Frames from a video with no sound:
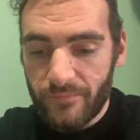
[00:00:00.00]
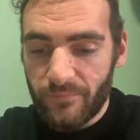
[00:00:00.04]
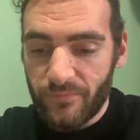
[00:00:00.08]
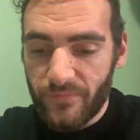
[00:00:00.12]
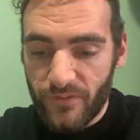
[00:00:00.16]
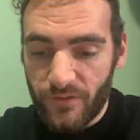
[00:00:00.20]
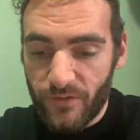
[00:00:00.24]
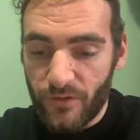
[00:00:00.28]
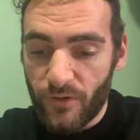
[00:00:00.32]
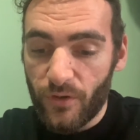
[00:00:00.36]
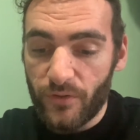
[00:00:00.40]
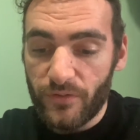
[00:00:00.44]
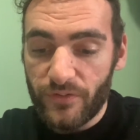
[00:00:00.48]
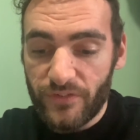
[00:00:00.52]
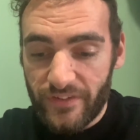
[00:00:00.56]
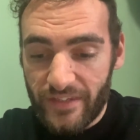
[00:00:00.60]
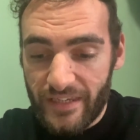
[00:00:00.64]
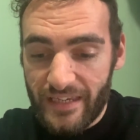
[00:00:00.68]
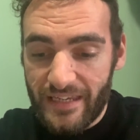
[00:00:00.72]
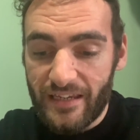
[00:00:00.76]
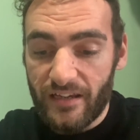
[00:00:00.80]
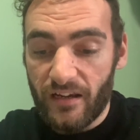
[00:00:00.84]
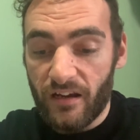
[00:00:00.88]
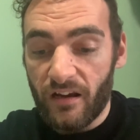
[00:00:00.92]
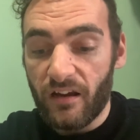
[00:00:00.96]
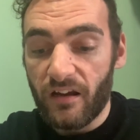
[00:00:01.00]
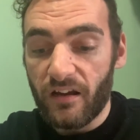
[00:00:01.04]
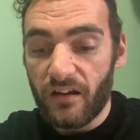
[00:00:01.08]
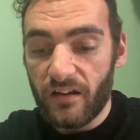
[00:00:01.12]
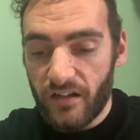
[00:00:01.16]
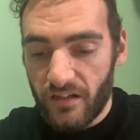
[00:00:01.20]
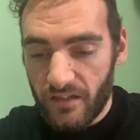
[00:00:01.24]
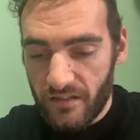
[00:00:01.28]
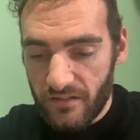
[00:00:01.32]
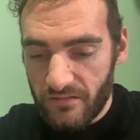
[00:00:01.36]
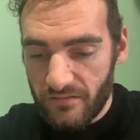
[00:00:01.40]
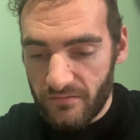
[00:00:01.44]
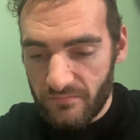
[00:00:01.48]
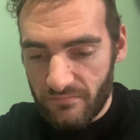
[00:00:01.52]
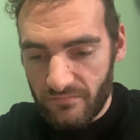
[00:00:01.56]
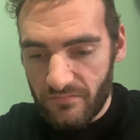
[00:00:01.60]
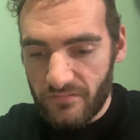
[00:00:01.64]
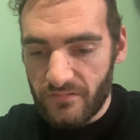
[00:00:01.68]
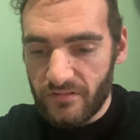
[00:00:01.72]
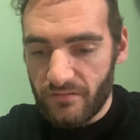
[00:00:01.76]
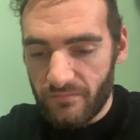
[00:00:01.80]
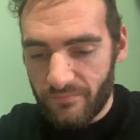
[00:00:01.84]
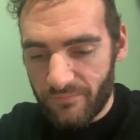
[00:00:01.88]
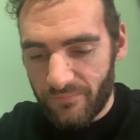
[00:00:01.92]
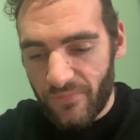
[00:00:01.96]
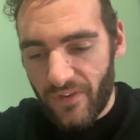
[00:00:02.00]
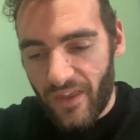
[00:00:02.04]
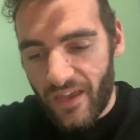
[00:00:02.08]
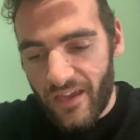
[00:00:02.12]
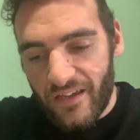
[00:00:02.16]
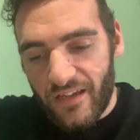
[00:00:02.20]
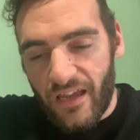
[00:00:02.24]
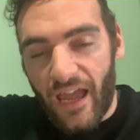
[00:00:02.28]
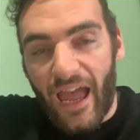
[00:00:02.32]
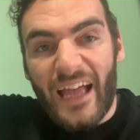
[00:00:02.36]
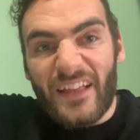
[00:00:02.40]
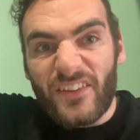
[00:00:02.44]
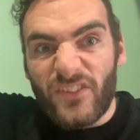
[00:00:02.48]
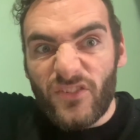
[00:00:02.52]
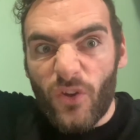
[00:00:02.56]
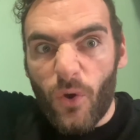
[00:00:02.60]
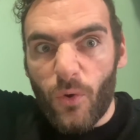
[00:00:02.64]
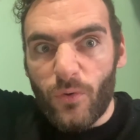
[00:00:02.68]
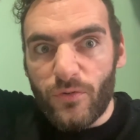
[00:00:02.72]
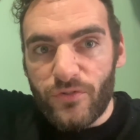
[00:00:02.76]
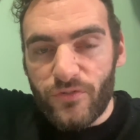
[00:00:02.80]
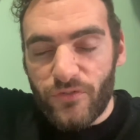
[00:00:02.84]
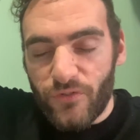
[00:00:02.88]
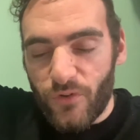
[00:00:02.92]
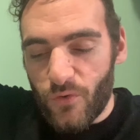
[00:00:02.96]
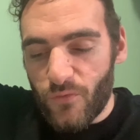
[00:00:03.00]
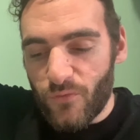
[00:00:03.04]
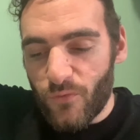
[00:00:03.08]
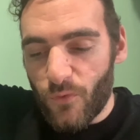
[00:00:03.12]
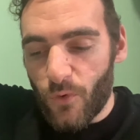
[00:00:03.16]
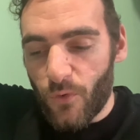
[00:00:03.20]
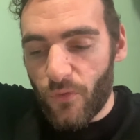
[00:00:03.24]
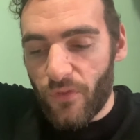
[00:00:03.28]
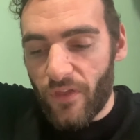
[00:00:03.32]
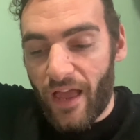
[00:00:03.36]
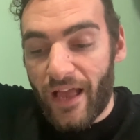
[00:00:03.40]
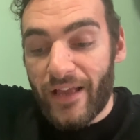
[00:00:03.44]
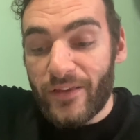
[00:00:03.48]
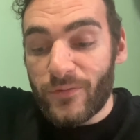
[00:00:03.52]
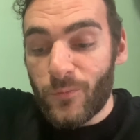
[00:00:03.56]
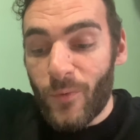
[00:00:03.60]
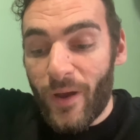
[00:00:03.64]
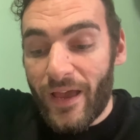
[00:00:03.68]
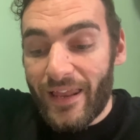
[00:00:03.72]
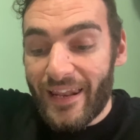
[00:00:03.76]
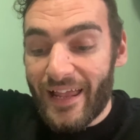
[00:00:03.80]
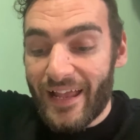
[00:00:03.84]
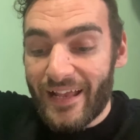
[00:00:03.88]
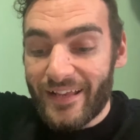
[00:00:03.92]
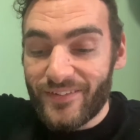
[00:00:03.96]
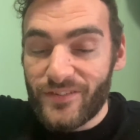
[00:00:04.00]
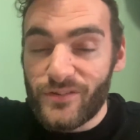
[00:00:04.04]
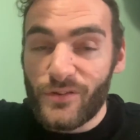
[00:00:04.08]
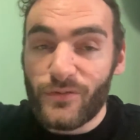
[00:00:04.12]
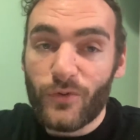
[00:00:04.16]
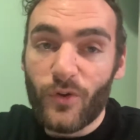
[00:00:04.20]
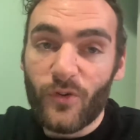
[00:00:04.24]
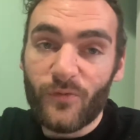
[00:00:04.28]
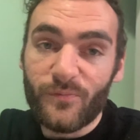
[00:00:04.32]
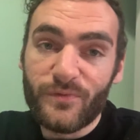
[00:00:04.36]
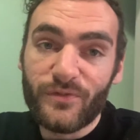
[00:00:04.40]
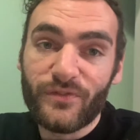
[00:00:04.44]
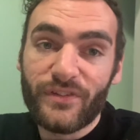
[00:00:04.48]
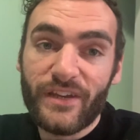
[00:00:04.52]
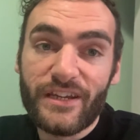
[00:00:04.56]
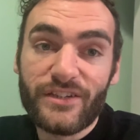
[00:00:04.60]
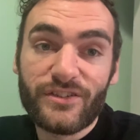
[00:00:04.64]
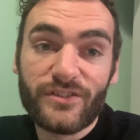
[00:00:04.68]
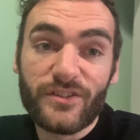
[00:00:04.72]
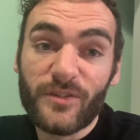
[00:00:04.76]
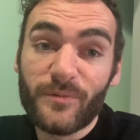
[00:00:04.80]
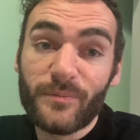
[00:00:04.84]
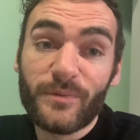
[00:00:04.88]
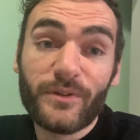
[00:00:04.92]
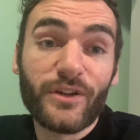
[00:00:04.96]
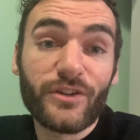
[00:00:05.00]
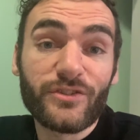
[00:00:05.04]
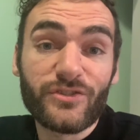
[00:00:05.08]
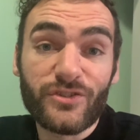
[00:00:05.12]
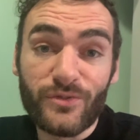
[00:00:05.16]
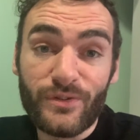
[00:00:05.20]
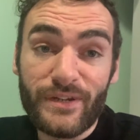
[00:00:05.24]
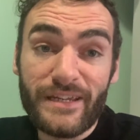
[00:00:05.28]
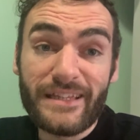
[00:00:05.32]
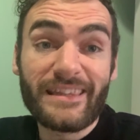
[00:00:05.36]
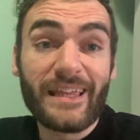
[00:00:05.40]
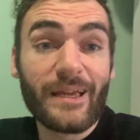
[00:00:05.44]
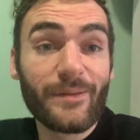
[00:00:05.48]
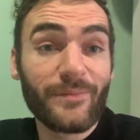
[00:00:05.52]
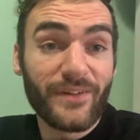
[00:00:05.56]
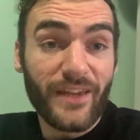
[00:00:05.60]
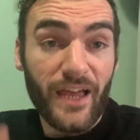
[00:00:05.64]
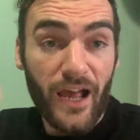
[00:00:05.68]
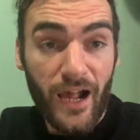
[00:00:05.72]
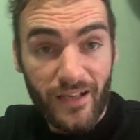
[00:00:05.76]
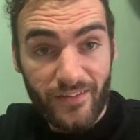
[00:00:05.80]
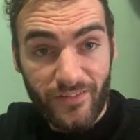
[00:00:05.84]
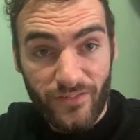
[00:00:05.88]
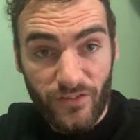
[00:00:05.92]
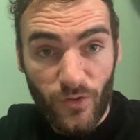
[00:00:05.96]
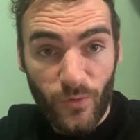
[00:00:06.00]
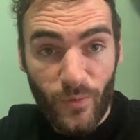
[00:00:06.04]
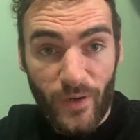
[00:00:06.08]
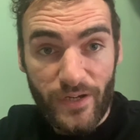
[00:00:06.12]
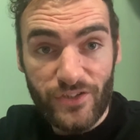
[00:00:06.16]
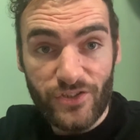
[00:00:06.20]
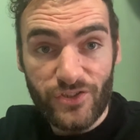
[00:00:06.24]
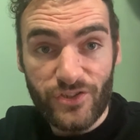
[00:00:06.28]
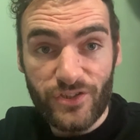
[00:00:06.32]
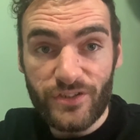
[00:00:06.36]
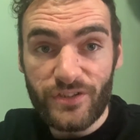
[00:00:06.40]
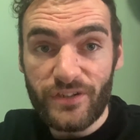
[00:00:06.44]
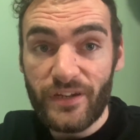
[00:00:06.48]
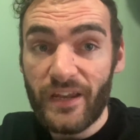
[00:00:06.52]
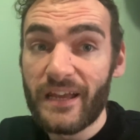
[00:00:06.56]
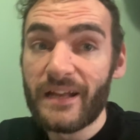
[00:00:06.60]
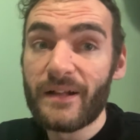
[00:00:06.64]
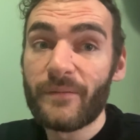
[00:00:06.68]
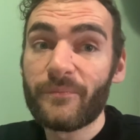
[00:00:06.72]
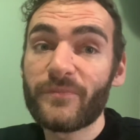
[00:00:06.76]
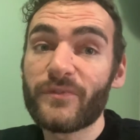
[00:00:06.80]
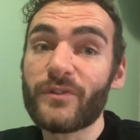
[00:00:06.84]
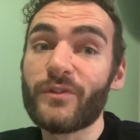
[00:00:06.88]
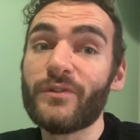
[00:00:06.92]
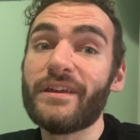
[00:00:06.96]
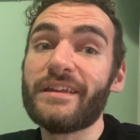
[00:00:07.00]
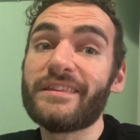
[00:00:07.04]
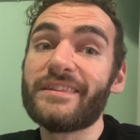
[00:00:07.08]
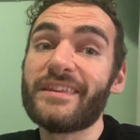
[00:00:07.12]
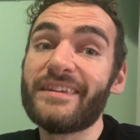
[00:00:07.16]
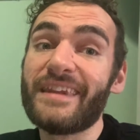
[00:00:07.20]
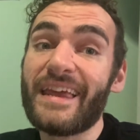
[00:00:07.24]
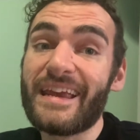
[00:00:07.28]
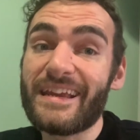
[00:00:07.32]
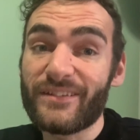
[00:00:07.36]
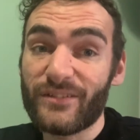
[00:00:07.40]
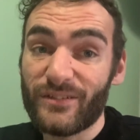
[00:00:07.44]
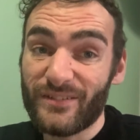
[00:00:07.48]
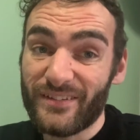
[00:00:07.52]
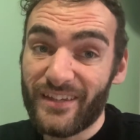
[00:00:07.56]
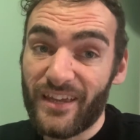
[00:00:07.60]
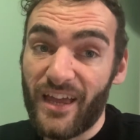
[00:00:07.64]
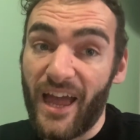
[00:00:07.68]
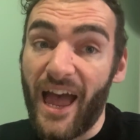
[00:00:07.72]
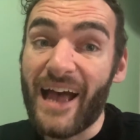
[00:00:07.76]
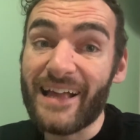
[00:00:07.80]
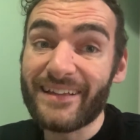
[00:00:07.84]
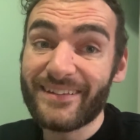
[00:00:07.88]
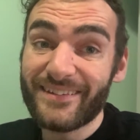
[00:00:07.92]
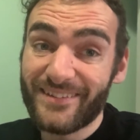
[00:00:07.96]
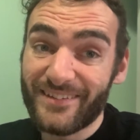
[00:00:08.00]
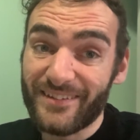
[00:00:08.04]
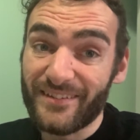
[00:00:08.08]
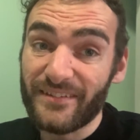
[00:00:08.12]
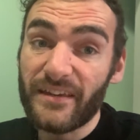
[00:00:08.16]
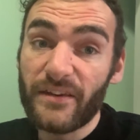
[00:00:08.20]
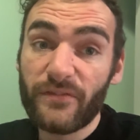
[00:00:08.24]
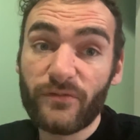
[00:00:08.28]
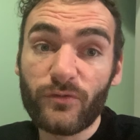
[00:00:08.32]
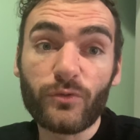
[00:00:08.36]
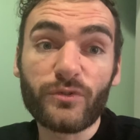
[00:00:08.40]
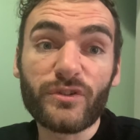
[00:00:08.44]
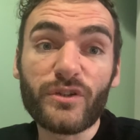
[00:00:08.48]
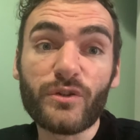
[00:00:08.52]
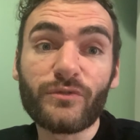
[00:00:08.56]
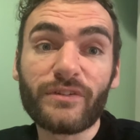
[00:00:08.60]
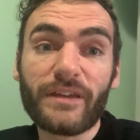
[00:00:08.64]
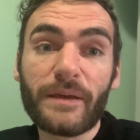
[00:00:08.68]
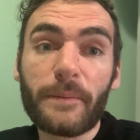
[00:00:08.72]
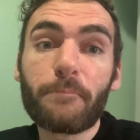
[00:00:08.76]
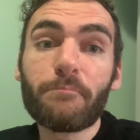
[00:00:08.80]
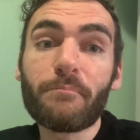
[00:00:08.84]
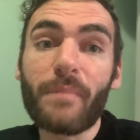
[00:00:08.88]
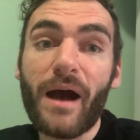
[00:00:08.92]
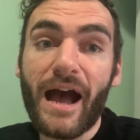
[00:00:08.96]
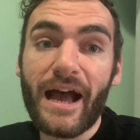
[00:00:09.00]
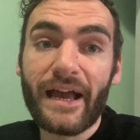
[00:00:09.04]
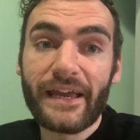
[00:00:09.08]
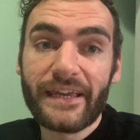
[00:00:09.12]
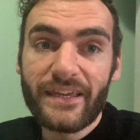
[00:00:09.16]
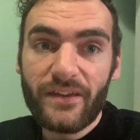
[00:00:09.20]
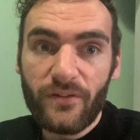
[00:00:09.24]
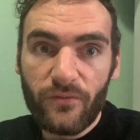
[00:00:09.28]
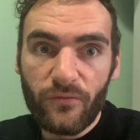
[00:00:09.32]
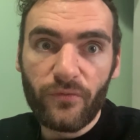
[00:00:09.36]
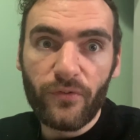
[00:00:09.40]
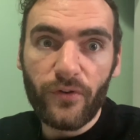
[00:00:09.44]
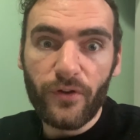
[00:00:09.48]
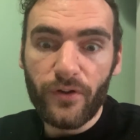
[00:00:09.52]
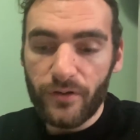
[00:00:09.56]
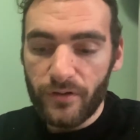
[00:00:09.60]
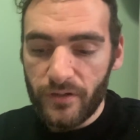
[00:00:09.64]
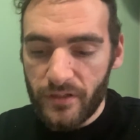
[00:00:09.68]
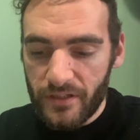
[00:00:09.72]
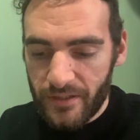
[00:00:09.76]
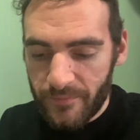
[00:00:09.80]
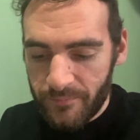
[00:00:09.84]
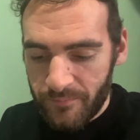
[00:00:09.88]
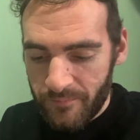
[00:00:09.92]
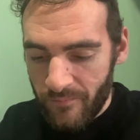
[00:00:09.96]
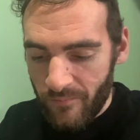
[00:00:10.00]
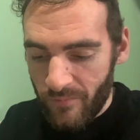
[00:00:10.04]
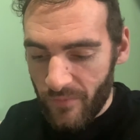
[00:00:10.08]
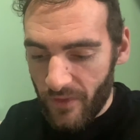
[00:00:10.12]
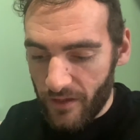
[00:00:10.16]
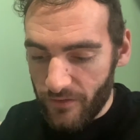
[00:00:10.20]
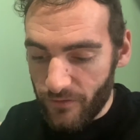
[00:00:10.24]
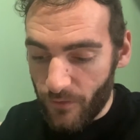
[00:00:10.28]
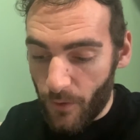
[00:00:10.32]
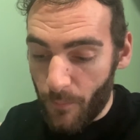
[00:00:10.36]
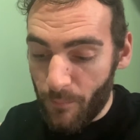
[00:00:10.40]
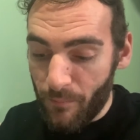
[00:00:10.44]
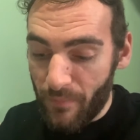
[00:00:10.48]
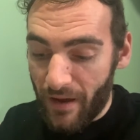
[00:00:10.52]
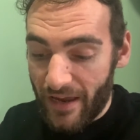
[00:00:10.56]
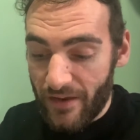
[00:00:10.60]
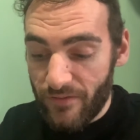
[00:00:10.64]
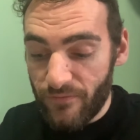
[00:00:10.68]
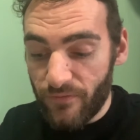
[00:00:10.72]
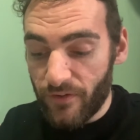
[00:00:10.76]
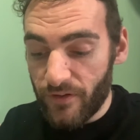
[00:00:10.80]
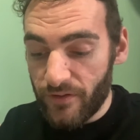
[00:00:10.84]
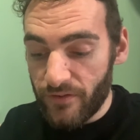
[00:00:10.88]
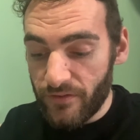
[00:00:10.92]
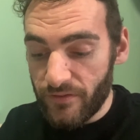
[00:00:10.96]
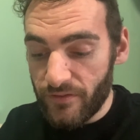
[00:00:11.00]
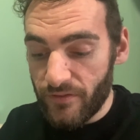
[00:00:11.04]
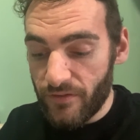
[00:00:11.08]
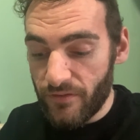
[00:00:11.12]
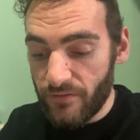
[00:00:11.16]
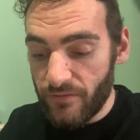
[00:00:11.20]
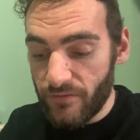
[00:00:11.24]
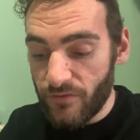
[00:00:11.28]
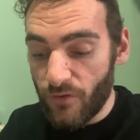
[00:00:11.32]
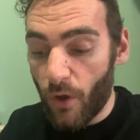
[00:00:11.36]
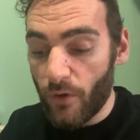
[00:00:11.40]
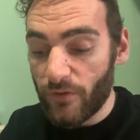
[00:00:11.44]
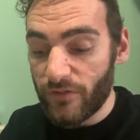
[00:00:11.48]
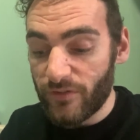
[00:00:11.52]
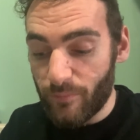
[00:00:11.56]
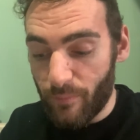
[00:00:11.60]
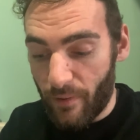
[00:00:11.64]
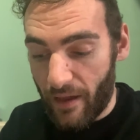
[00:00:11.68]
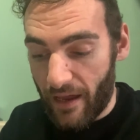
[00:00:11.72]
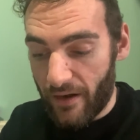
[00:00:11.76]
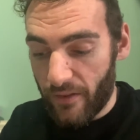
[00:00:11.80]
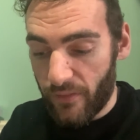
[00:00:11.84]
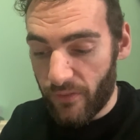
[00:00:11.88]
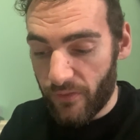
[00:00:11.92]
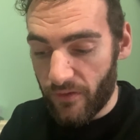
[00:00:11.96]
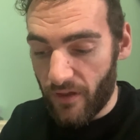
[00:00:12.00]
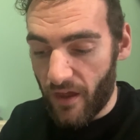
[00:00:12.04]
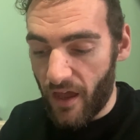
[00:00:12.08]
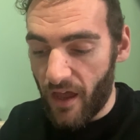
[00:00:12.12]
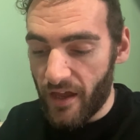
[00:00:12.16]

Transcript: you got C, and so on and so forth, as well as the soft mutations, because you need them to ask the question, you need the nasal to answer if you're using my, the. So my fy nosbarth,